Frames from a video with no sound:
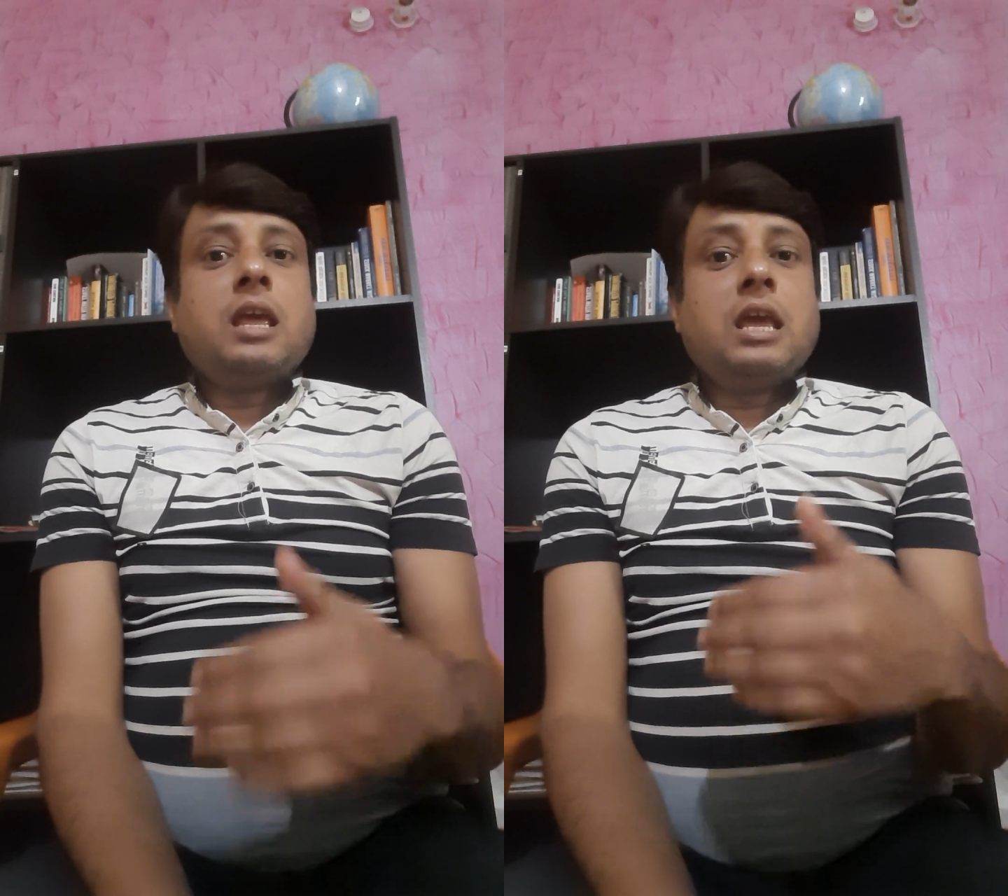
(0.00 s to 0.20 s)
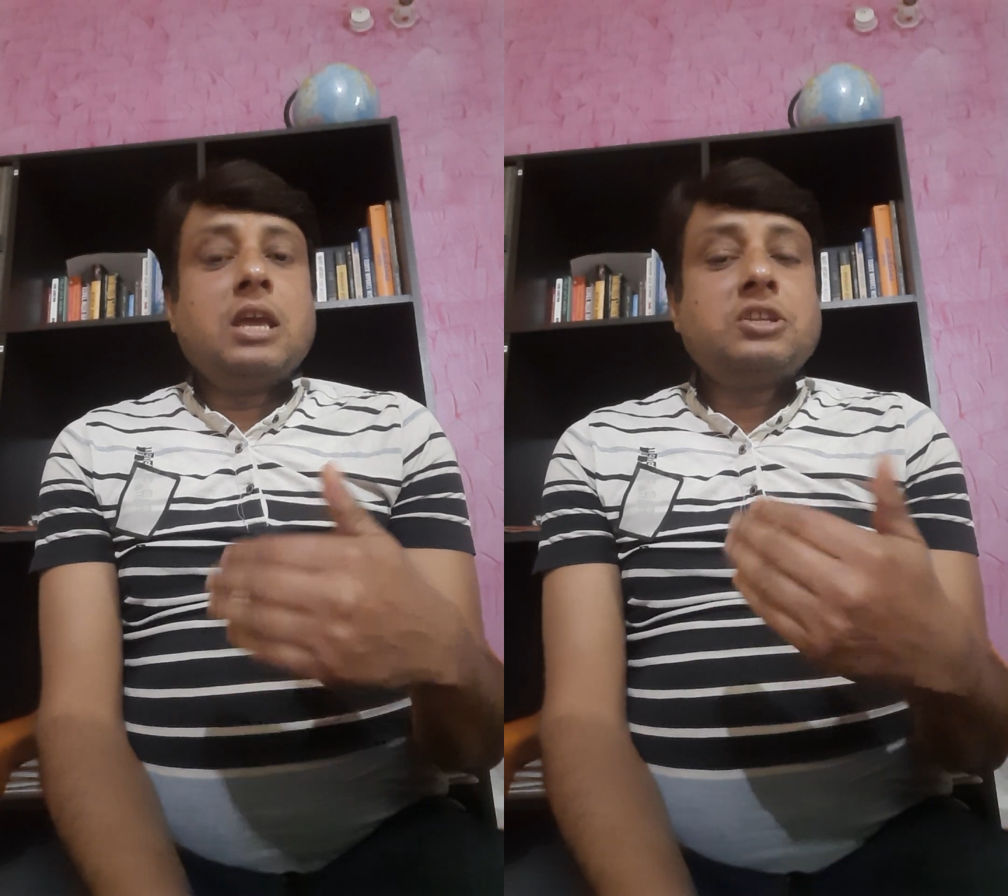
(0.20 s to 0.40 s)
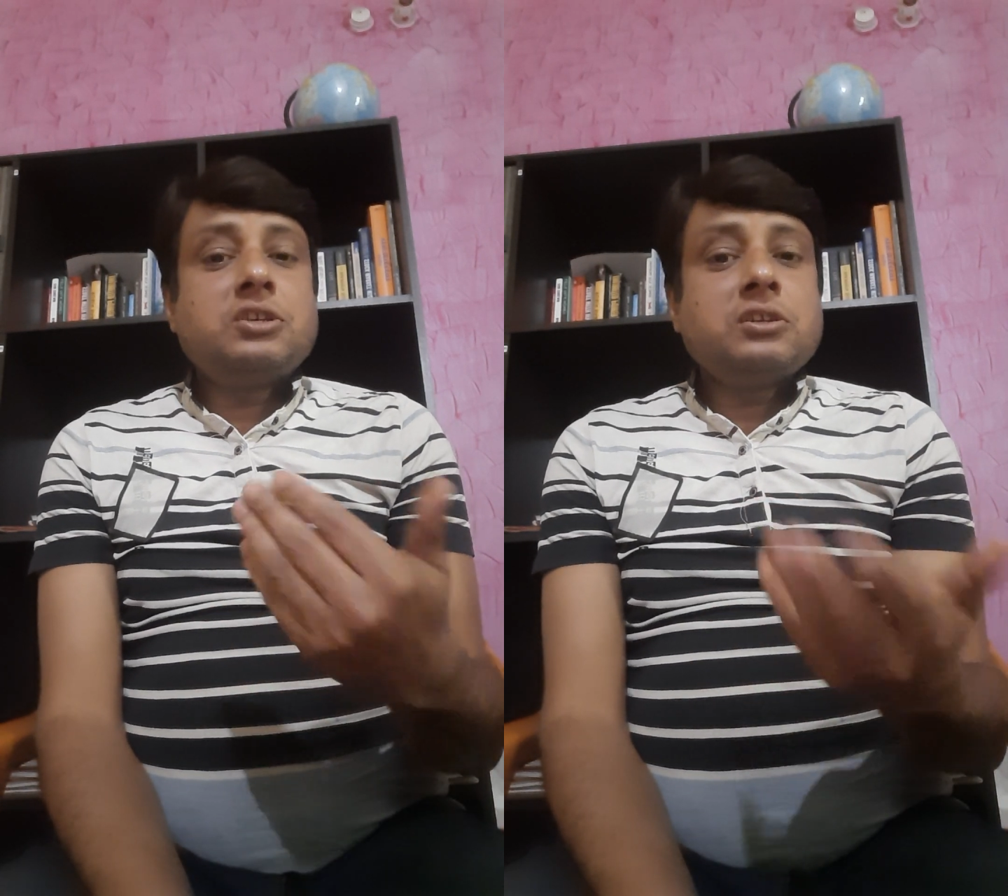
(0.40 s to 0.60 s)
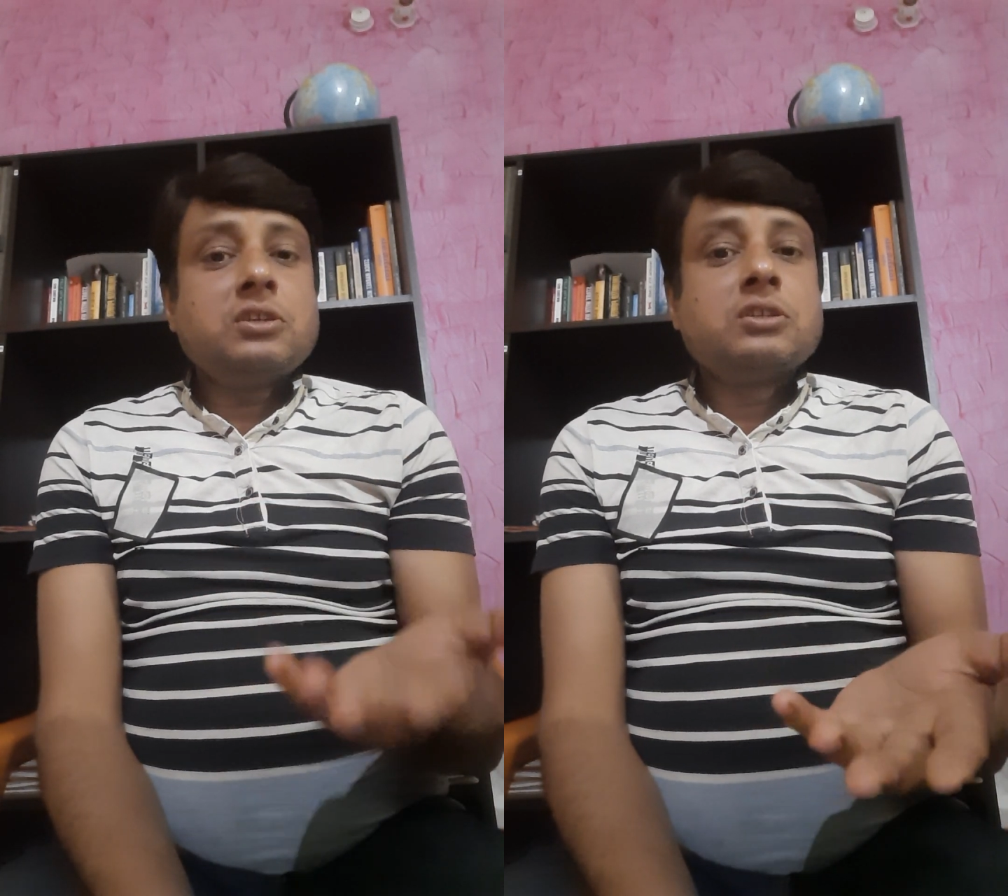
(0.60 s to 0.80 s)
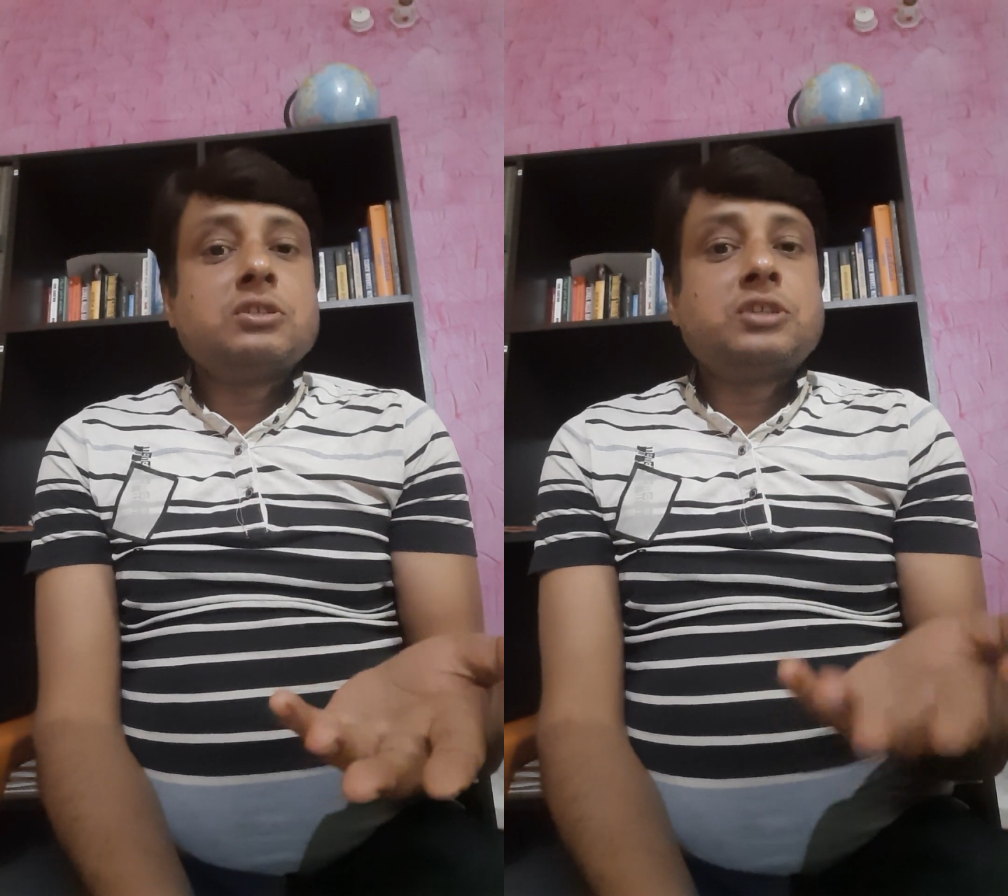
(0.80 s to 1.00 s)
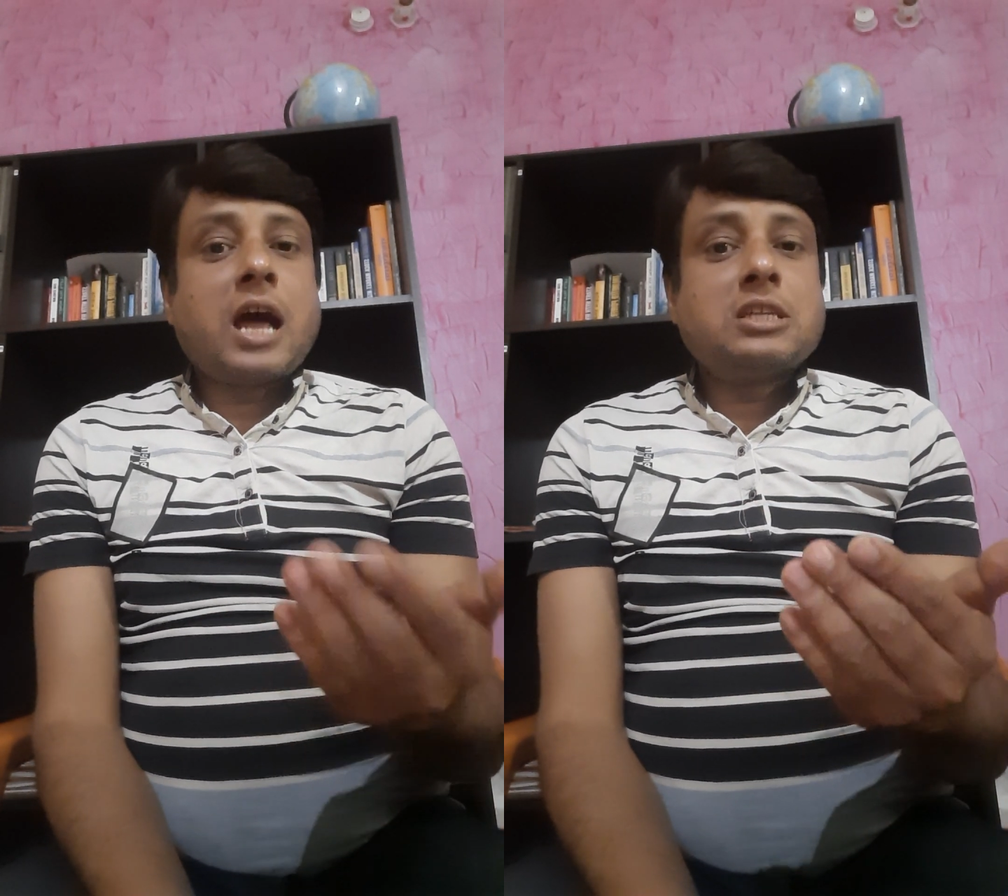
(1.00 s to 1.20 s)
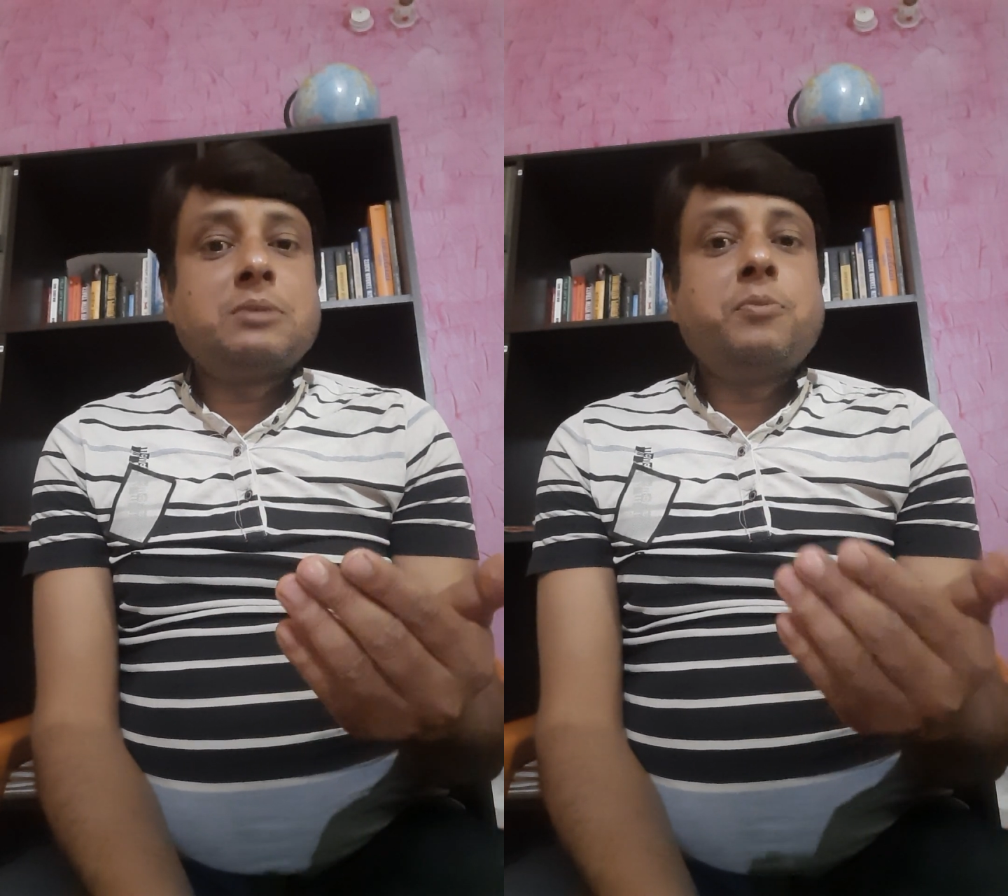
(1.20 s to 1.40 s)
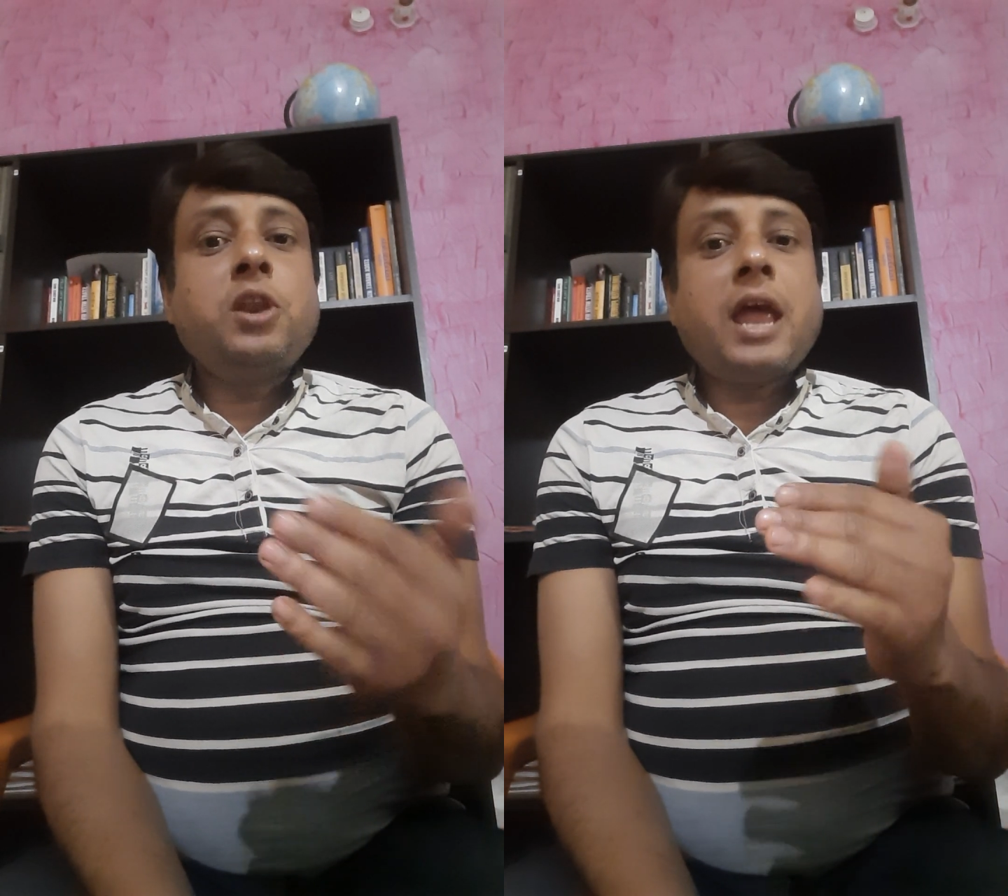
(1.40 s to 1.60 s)
is
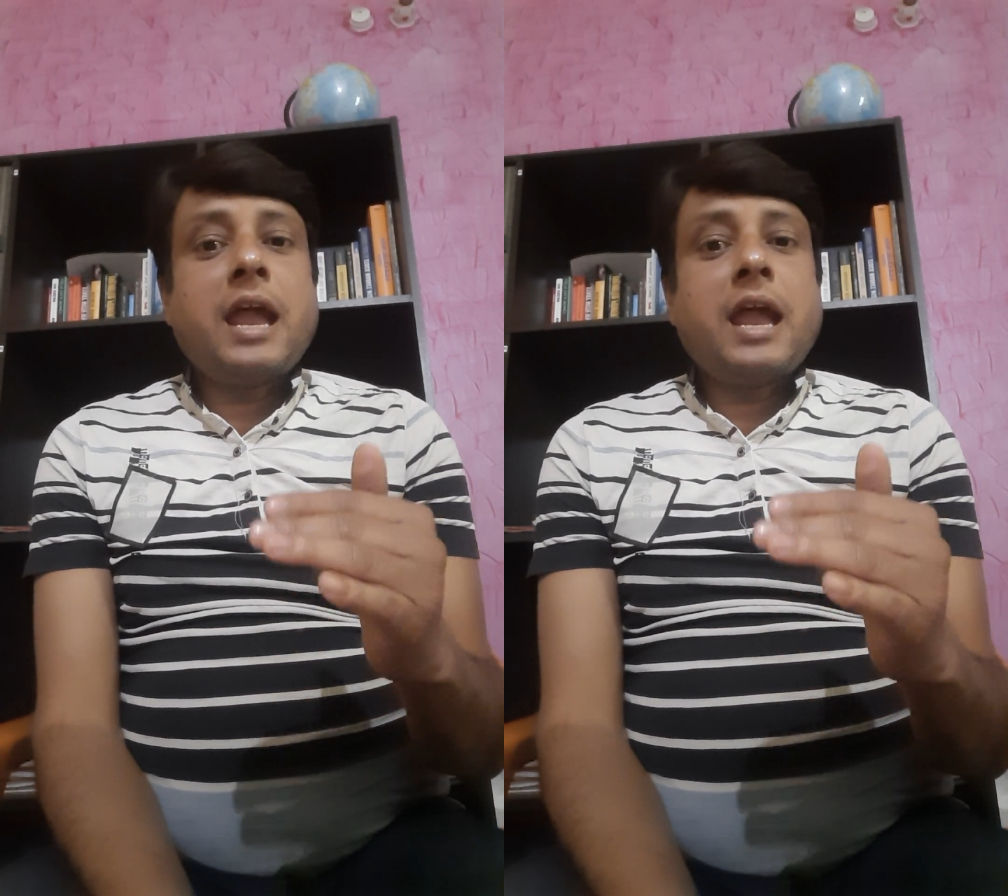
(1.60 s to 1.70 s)
chargeable